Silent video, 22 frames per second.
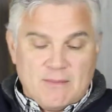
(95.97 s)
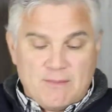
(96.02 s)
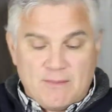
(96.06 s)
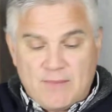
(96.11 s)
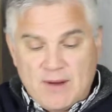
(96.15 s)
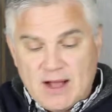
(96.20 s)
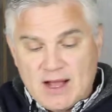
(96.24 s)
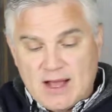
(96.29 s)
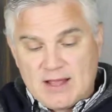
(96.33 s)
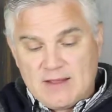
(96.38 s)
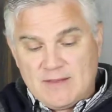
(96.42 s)

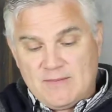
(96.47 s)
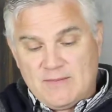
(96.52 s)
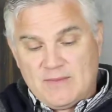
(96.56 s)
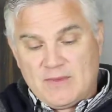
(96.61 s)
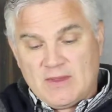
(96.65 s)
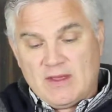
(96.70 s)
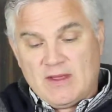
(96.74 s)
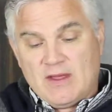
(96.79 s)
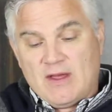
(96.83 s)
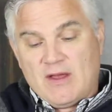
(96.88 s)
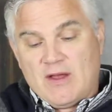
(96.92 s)
But
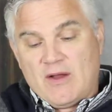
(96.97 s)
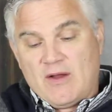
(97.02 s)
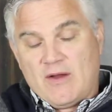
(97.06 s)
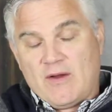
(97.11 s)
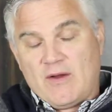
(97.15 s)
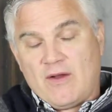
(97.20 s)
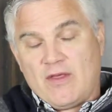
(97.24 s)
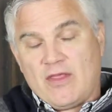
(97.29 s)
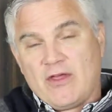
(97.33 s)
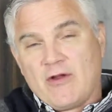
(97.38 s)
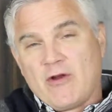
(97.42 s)

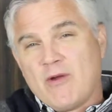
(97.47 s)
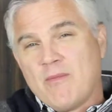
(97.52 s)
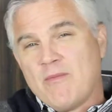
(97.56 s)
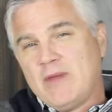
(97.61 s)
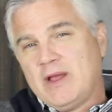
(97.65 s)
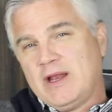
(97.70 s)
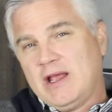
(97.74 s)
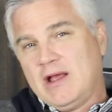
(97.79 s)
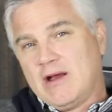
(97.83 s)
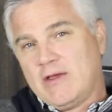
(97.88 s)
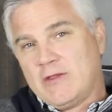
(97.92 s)
there are
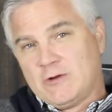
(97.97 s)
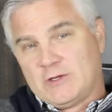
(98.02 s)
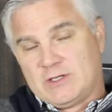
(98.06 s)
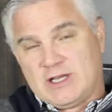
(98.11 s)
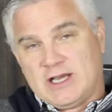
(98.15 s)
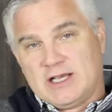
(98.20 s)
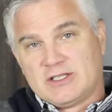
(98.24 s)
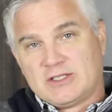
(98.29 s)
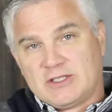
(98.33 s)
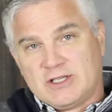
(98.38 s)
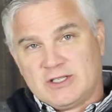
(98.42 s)
many other
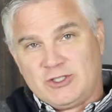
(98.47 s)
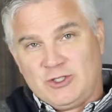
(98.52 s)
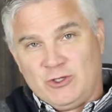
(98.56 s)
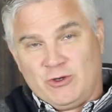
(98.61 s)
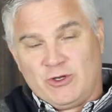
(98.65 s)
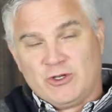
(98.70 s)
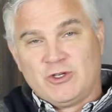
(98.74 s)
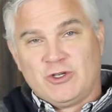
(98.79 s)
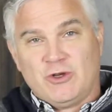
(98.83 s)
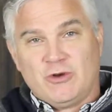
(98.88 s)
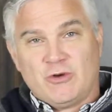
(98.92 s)
tests that you
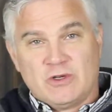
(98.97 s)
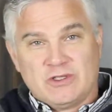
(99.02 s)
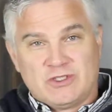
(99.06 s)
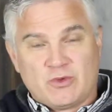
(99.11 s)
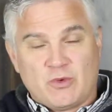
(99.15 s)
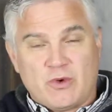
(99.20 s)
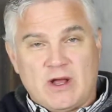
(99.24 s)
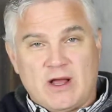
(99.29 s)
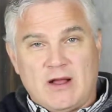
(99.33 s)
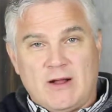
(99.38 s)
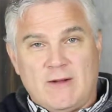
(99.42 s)
can do as
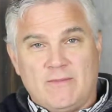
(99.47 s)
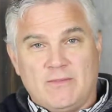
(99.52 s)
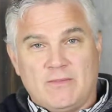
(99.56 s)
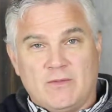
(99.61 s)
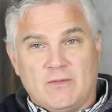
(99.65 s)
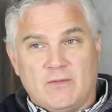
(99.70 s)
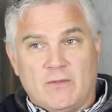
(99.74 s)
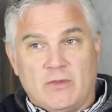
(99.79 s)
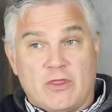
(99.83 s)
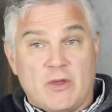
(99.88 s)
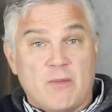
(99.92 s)
well.
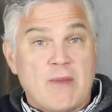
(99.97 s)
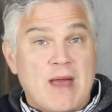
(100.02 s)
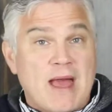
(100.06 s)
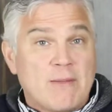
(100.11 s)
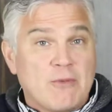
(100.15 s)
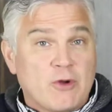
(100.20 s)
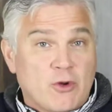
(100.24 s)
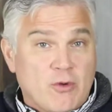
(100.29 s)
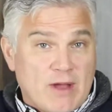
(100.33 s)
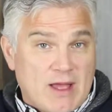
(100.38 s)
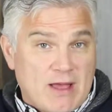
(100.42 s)
The
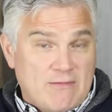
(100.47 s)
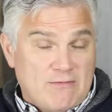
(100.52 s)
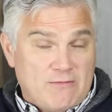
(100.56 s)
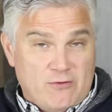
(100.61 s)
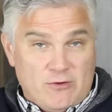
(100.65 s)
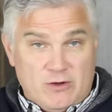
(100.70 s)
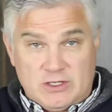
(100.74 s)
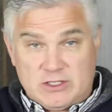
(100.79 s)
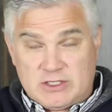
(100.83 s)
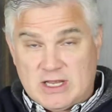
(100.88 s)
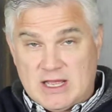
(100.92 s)
mammogram,
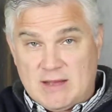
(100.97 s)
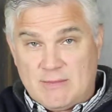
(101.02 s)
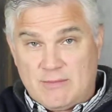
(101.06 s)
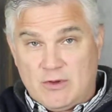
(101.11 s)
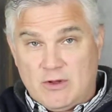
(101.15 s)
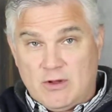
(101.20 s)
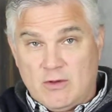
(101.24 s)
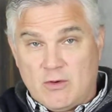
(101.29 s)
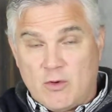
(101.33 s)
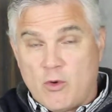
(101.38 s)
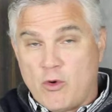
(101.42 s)
for
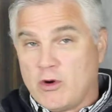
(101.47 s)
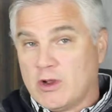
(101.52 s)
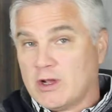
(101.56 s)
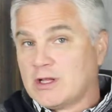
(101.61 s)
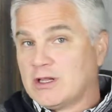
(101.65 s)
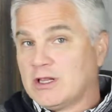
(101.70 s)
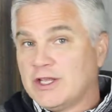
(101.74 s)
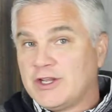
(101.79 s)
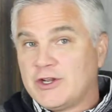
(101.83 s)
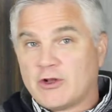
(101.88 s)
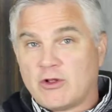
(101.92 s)
example, or a
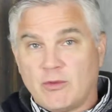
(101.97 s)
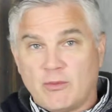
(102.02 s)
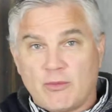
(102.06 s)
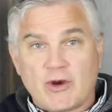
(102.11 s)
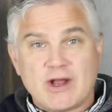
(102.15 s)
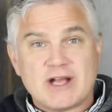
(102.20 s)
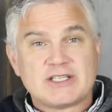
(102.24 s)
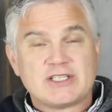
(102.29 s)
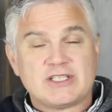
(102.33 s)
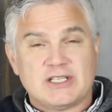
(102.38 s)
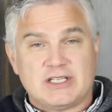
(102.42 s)
clinical
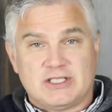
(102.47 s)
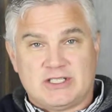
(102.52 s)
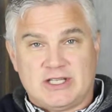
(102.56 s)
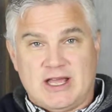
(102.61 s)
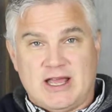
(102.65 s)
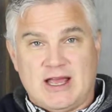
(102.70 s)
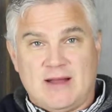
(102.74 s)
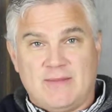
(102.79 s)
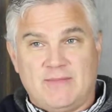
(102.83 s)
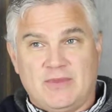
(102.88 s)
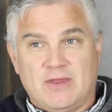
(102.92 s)
breast
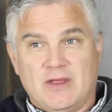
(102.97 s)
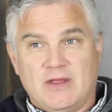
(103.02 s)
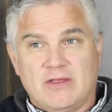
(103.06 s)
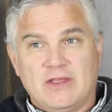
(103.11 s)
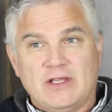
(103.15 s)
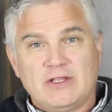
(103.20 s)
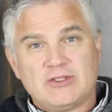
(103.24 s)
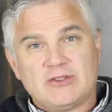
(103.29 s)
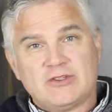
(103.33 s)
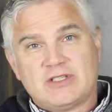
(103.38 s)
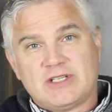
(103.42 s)
exam.
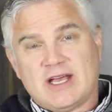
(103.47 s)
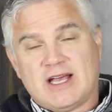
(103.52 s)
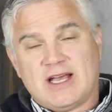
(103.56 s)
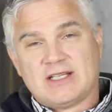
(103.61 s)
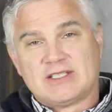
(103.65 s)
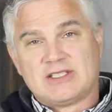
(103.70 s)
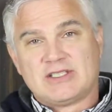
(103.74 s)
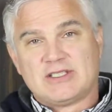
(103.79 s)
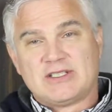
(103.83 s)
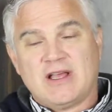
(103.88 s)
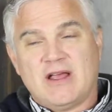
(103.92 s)
These are
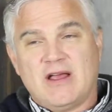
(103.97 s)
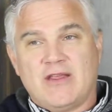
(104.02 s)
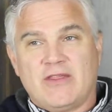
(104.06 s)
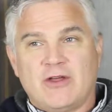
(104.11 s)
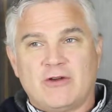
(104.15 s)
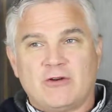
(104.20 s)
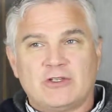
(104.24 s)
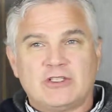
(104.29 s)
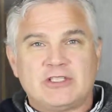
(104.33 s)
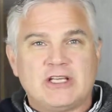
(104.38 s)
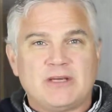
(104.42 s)
tests
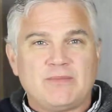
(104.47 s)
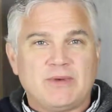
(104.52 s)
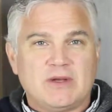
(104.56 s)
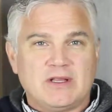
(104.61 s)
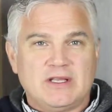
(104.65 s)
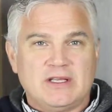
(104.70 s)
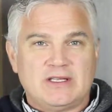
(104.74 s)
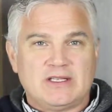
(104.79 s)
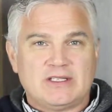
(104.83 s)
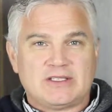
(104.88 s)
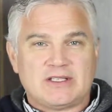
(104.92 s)
that are
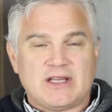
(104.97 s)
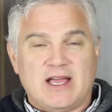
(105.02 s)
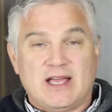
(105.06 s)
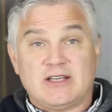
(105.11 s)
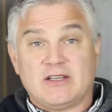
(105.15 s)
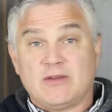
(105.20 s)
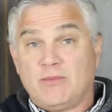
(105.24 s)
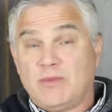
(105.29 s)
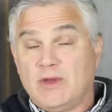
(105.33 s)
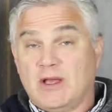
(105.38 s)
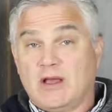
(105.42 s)
typically designed
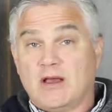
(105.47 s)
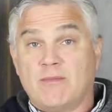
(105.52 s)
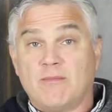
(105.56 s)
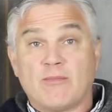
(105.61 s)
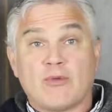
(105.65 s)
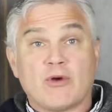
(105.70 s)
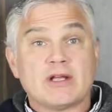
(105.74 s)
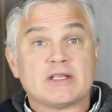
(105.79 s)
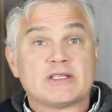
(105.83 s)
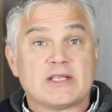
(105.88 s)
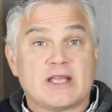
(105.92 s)
to pick up
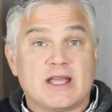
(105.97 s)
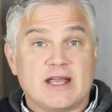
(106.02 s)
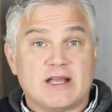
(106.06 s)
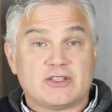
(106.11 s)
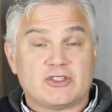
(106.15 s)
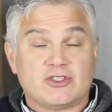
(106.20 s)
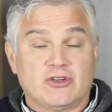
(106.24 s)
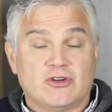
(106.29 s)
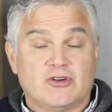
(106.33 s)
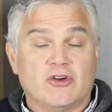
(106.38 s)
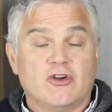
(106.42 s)
breast
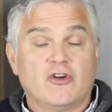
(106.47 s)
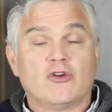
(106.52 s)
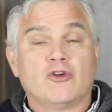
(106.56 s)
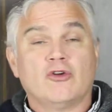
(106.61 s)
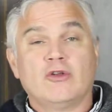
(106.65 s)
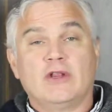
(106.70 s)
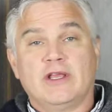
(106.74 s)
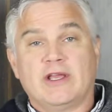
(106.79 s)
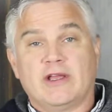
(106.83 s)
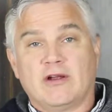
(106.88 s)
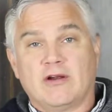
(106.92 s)
cancer
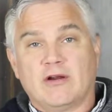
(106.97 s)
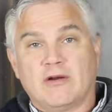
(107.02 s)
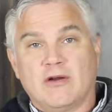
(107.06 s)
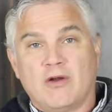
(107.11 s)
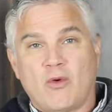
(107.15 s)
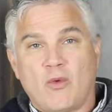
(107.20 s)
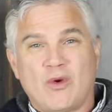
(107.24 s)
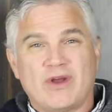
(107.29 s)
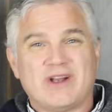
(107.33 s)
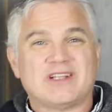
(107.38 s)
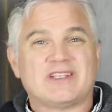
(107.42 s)
earlier
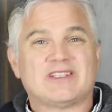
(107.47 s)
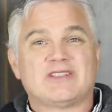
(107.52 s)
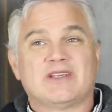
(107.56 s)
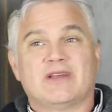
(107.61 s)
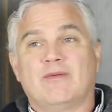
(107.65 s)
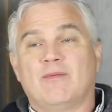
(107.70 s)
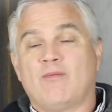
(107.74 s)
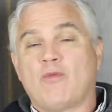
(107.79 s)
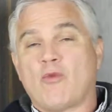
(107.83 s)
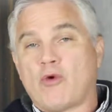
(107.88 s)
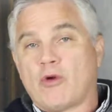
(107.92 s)
when
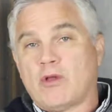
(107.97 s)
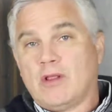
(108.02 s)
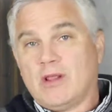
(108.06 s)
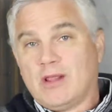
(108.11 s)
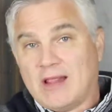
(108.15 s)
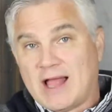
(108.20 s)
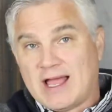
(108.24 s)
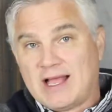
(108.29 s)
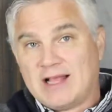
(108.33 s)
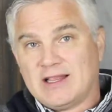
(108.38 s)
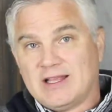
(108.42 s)
it's more
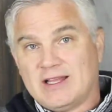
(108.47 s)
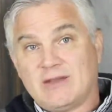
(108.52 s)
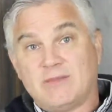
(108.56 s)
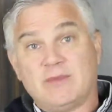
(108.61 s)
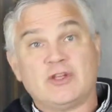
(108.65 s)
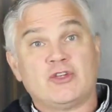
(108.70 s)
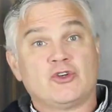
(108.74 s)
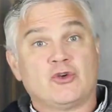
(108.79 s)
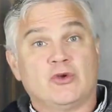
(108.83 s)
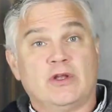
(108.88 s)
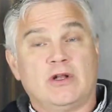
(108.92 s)
likely to
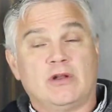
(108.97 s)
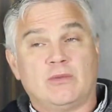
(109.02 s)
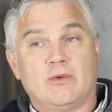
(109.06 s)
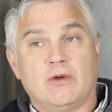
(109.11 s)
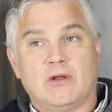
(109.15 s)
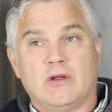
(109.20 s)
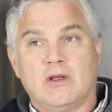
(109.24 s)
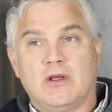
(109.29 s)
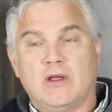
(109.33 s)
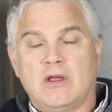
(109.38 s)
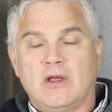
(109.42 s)
be
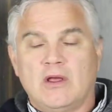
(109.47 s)
treatable.